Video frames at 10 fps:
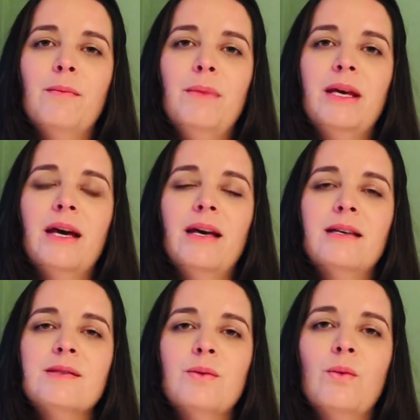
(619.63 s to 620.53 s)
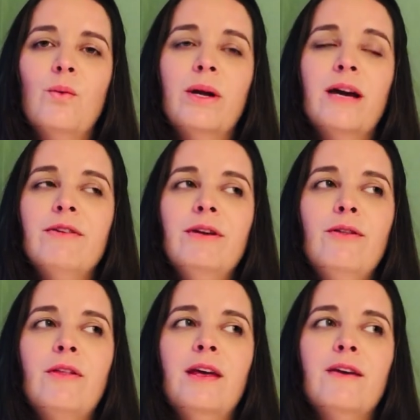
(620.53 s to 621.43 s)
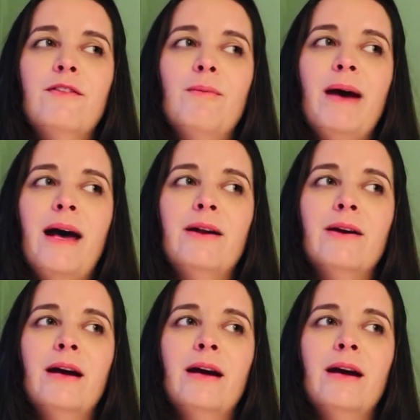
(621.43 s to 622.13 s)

Because, whatever you think of the matter,